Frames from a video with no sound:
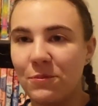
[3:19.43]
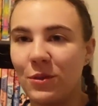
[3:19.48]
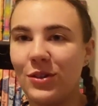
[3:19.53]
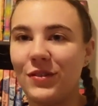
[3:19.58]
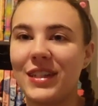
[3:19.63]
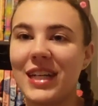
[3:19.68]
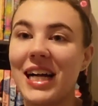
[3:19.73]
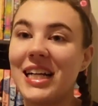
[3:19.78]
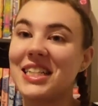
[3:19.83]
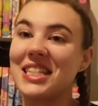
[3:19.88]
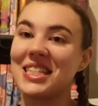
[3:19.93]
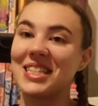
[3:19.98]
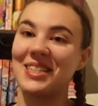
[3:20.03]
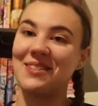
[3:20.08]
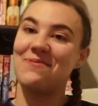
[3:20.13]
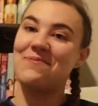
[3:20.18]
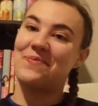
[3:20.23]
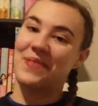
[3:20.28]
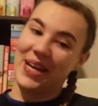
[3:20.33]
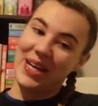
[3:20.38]
Moving on to
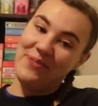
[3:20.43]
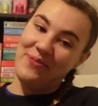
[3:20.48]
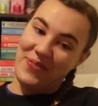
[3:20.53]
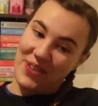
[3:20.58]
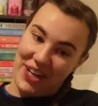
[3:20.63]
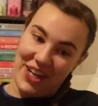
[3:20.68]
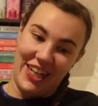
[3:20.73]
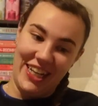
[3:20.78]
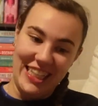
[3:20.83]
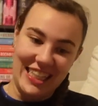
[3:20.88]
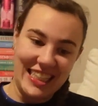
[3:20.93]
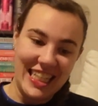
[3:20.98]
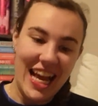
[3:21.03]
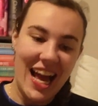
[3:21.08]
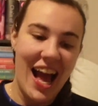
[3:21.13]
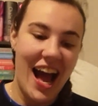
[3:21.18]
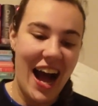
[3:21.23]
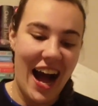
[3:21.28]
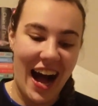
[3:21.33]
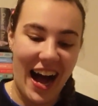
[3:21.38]
some big books.
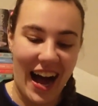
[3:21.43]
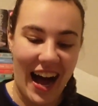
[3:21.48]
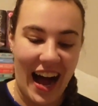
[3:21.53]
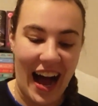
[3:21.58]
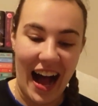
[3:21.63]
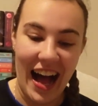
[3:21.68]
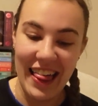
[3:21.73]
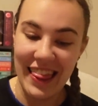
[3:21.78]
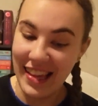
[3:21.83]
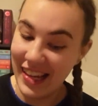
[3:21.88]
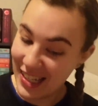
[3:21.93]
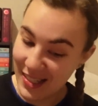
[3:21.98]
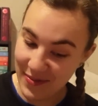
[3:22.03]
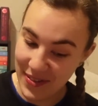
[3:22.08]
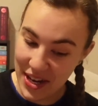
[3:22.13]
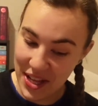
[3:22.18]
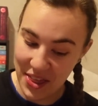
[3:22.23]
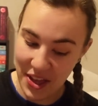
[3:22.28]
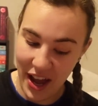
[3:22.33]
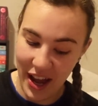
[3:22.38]
This
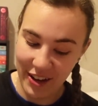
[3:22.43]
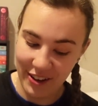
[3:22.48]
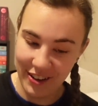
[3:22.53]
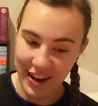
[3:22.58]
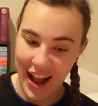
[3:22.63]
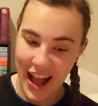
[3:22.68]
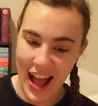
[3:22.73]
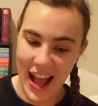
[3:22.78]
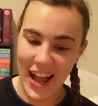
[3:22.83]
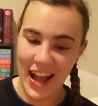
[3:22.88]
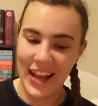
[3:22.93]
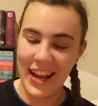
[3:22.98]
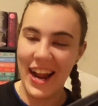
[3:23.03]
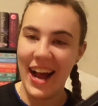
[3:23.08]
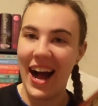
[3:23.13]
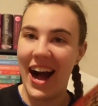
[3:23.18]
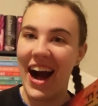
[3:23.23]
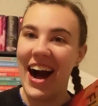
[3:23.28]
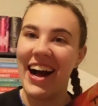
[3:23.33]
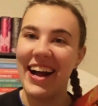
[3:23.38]
month I
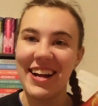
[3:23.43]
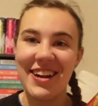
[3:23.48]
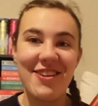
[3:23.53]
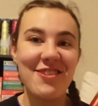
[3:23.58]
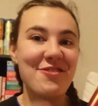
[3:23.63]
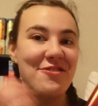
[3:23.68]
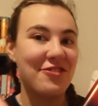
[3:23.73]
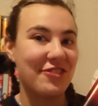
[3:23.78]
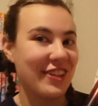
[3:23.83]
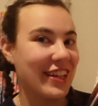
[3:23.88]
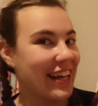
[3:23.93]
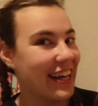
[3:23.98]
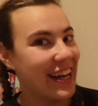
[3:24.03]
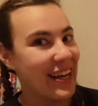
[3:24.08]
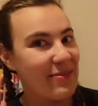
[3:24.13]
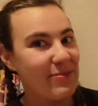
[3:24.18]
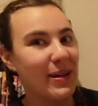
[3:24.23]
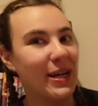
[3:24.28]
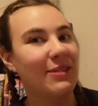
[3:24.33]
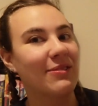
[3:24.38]
read Iron
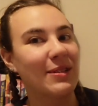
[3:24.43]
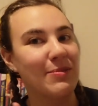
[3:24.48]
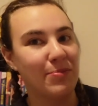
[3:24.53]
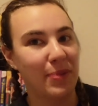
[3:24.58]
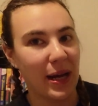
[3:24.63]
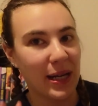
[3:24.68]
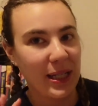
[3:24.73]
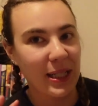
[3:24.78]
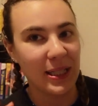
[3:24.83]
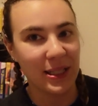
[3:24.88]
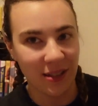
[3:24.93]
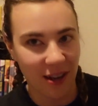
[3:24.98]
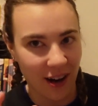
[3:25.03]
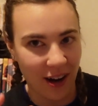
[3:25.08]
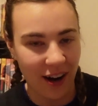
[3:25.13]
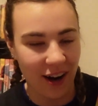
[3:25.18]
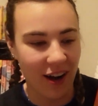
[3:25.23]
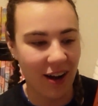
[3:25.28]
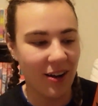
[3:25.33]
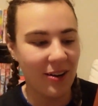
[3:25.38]
Flame by Rebecca
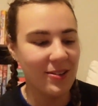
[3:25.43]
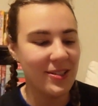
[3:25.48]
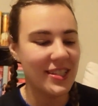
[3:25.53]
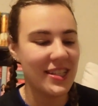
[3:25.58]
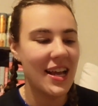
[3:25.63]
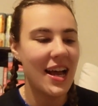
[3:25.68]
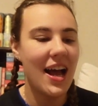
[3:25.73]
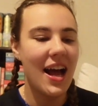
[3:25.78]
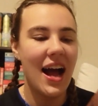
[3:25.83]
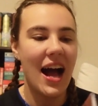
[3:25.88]
Yarros.